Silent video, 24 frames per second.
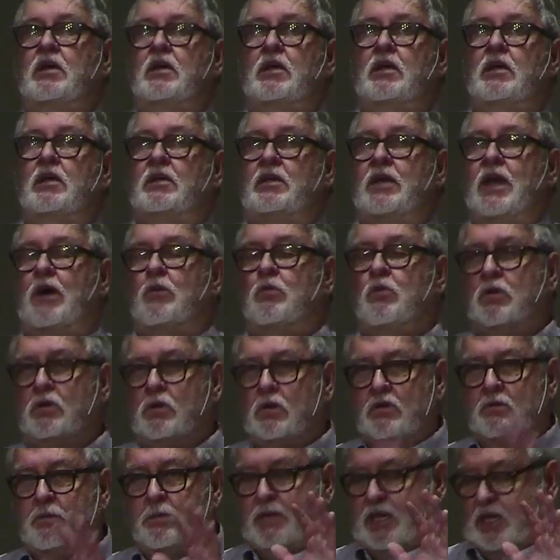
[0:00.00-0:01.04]
Now, we're
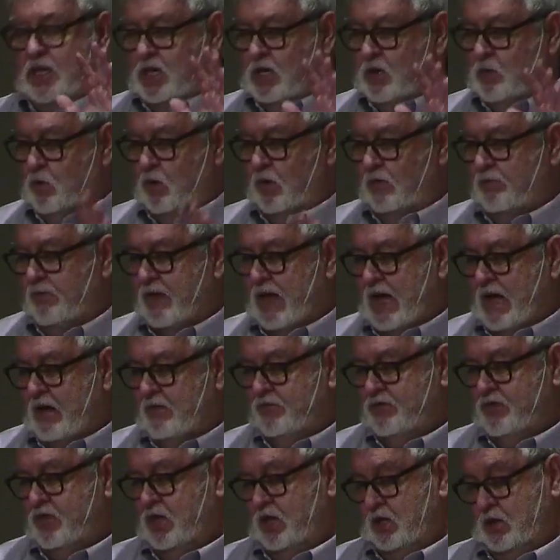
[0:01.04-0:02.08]
going to begin with
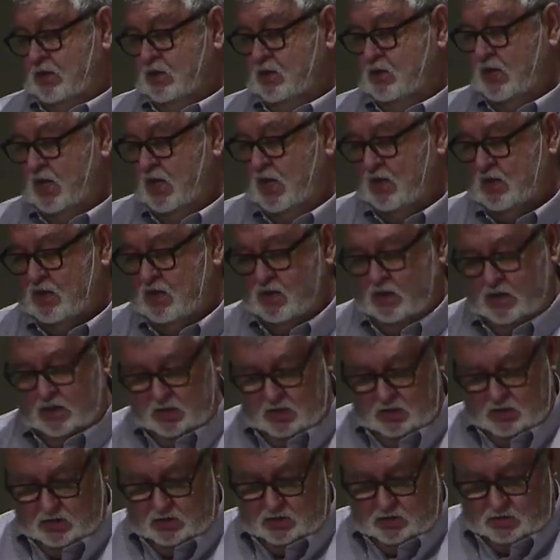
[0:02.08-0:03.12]
five things that
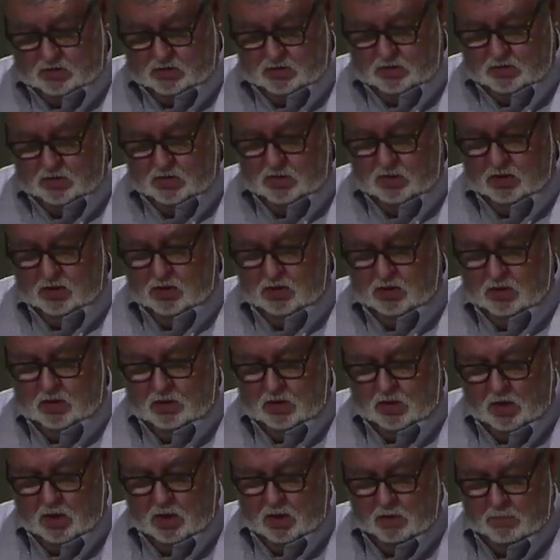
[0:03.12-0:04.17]
this
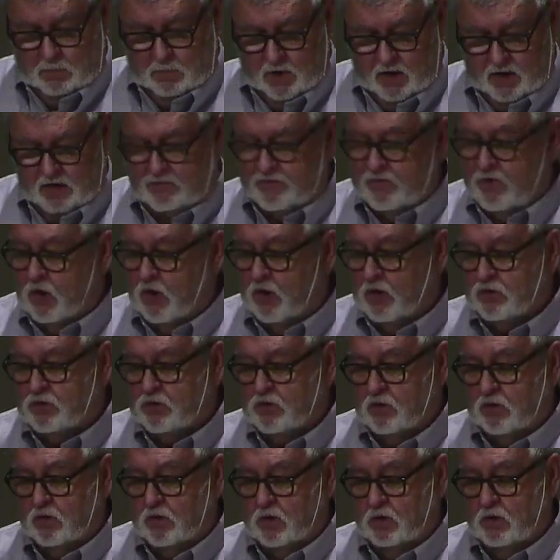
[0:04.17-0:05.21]
uh, Mike
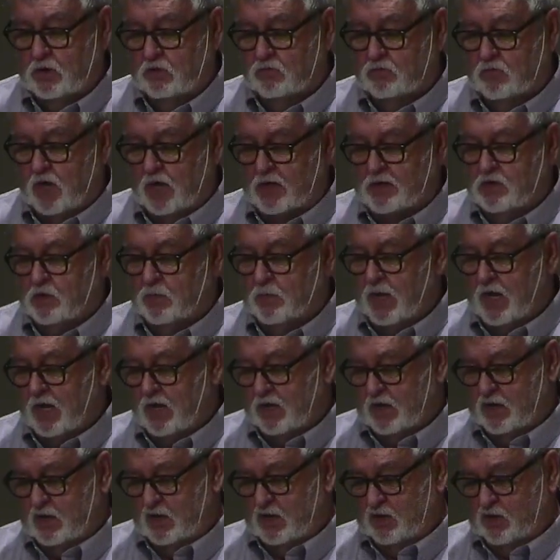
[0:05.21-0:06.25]
Foster writes about
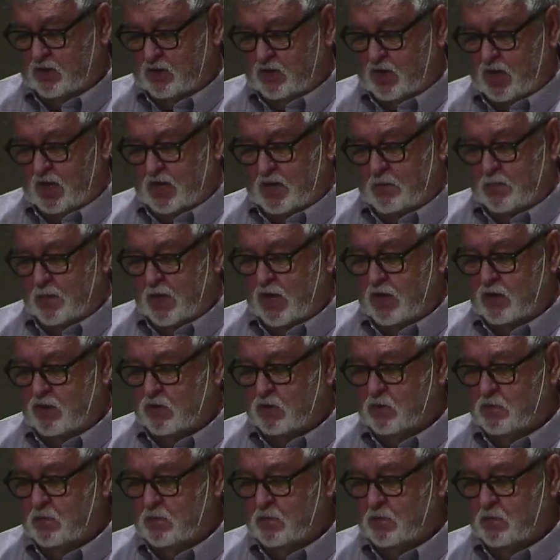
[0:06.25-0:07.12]
in his study manual.